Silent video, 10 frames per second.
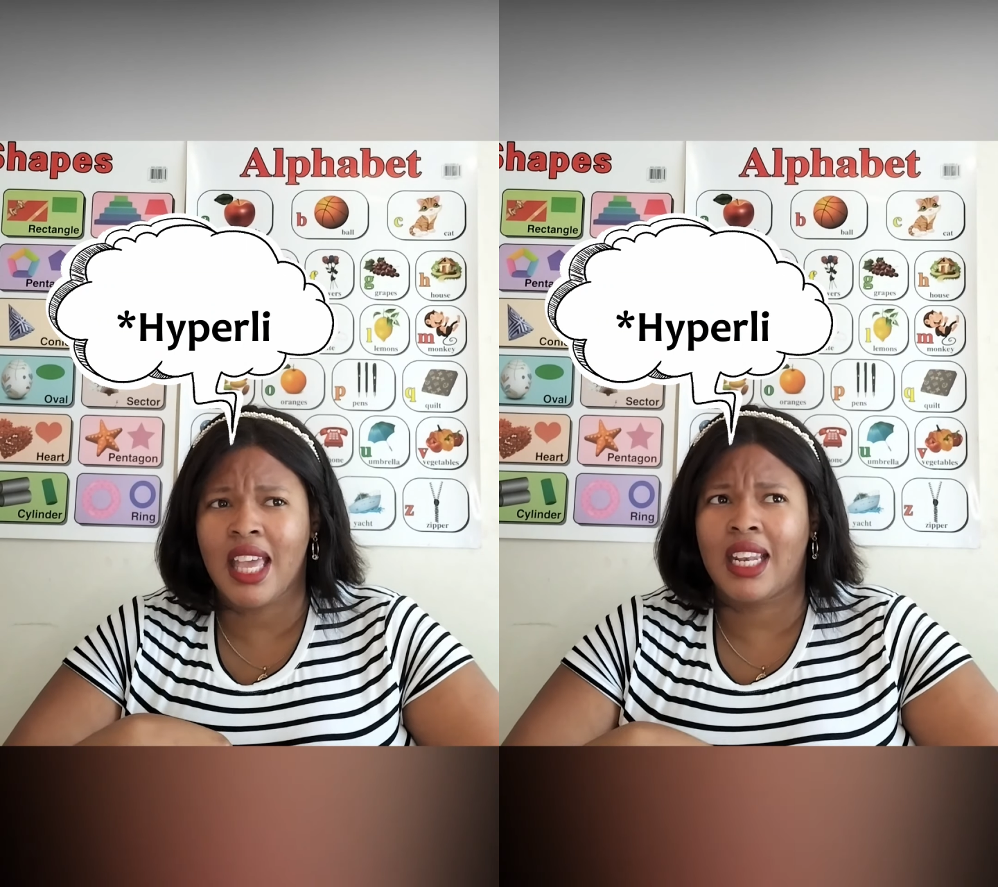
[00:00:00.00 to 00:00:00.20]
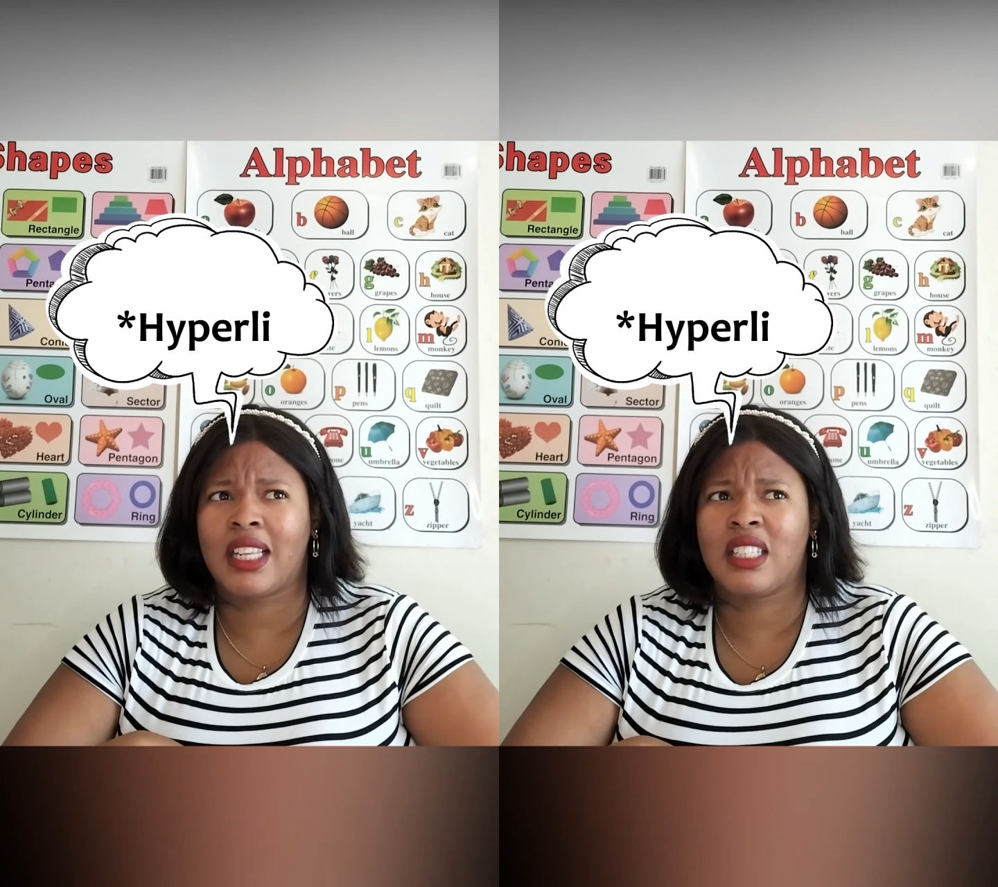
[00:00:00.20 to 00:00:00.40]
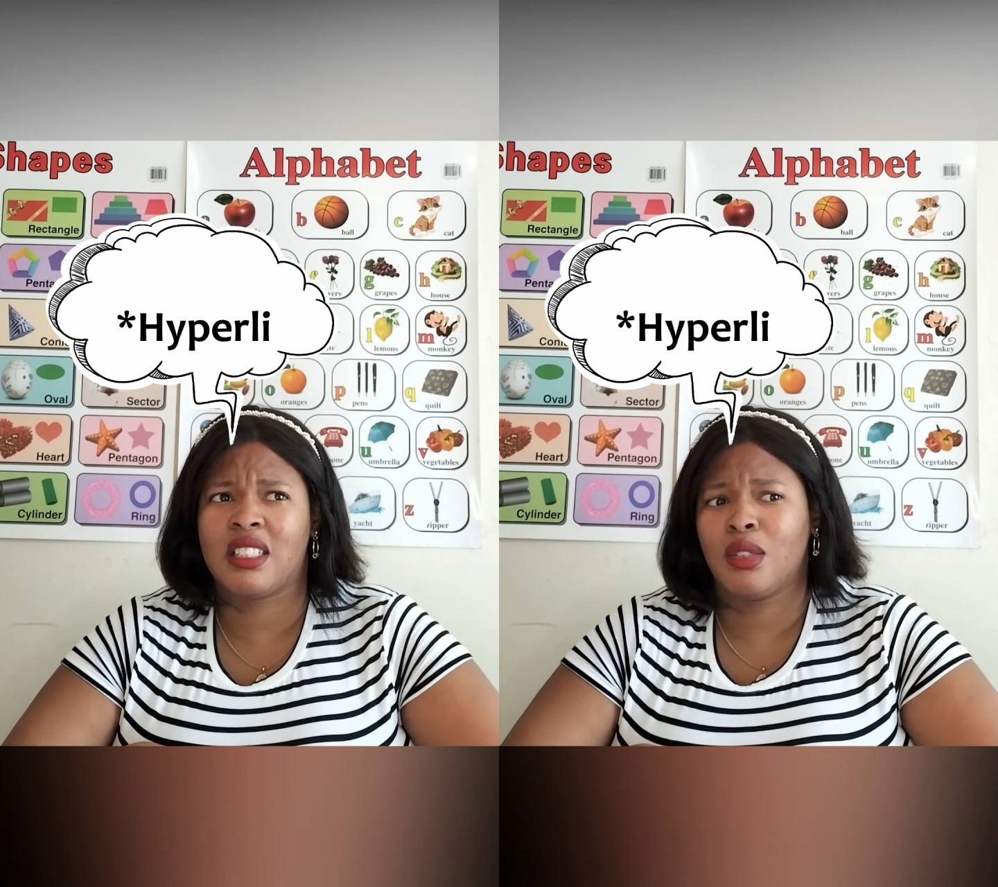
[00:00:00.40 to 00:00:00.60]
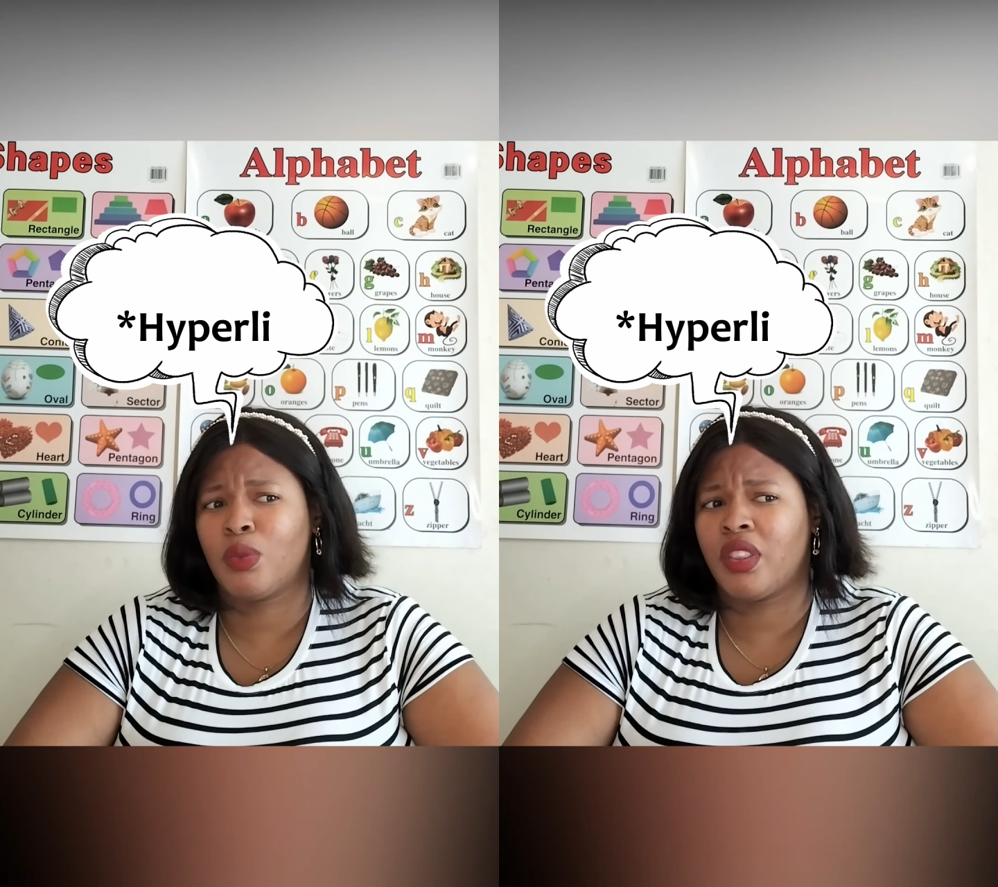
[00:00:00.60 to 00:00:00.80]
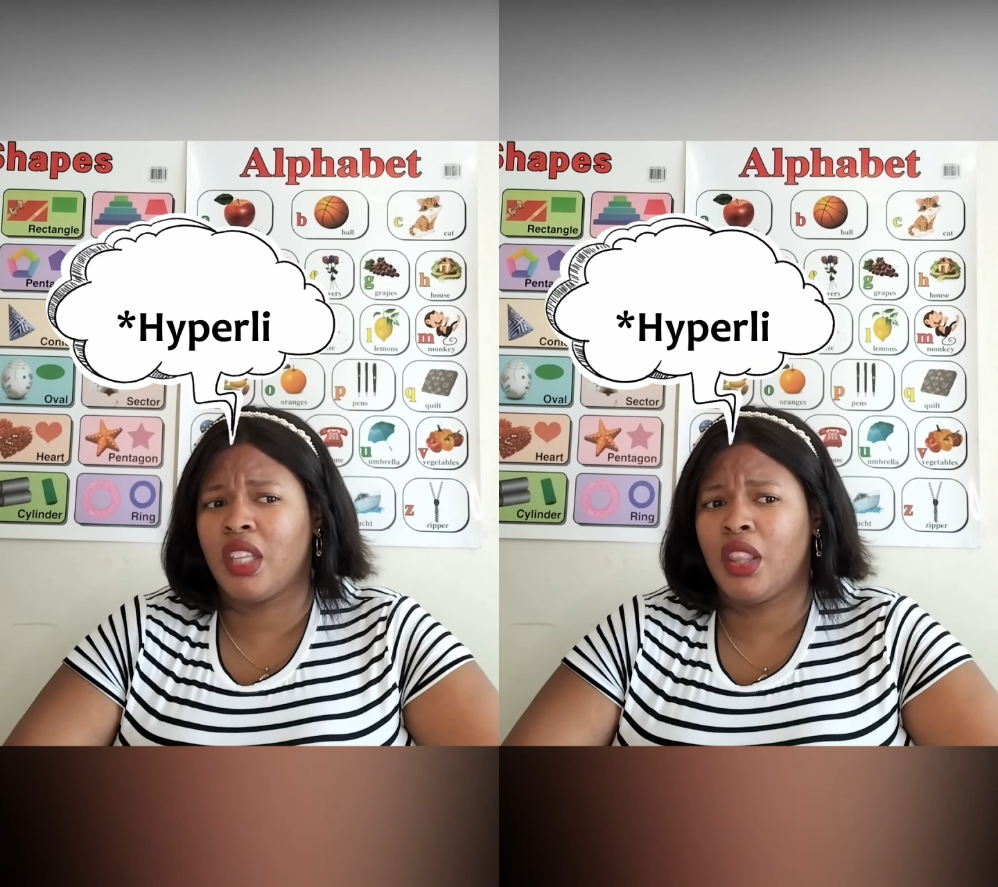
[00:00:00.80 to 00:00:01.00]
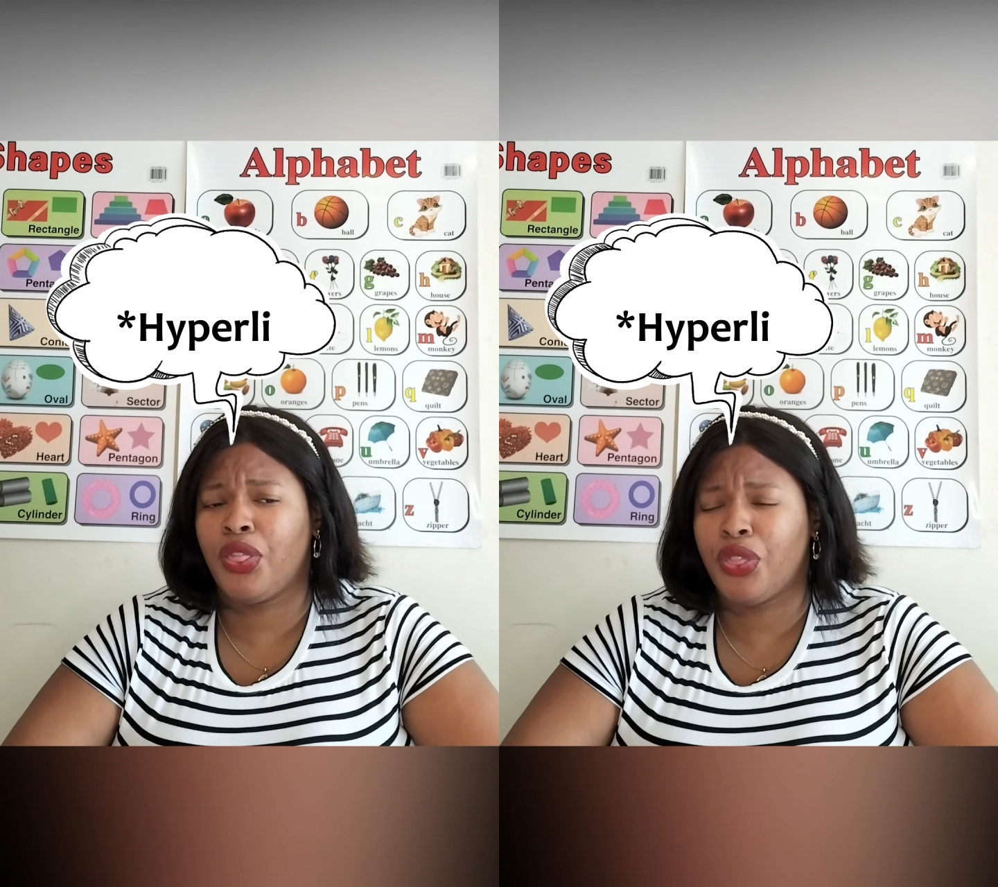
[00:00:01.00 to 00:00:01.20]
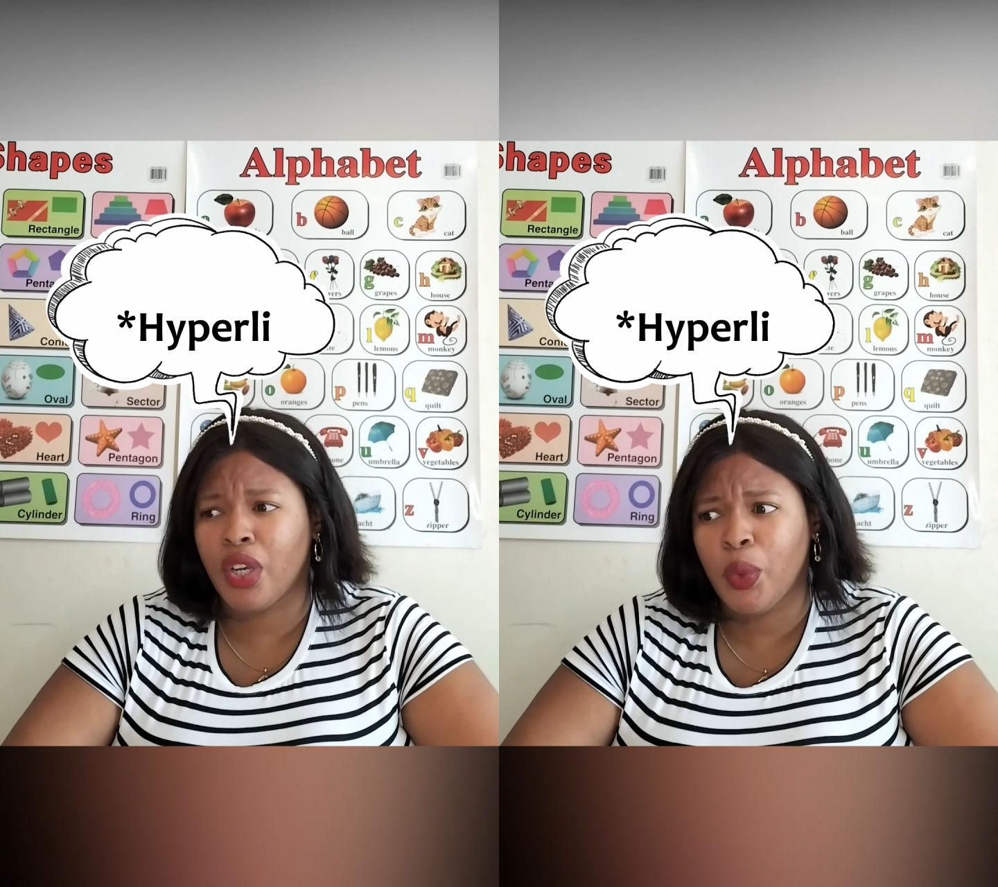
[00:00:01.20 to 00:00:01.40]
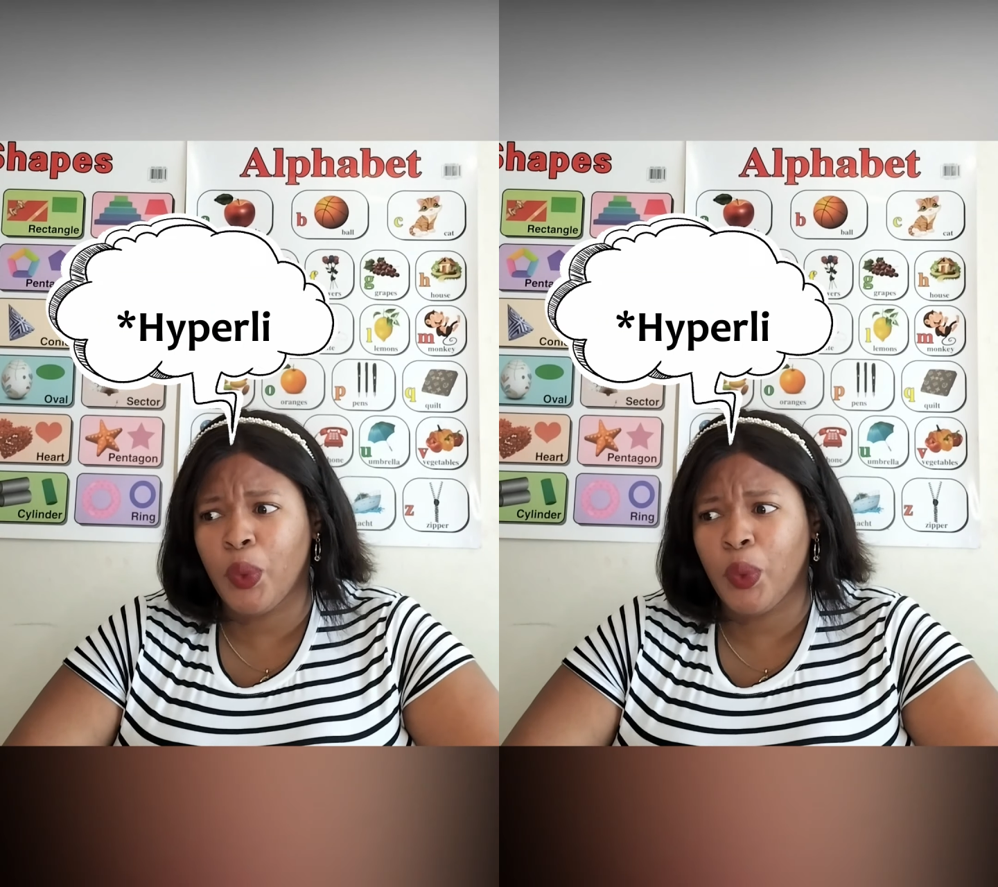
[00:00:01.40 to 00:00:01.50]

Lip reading: and I did it within 3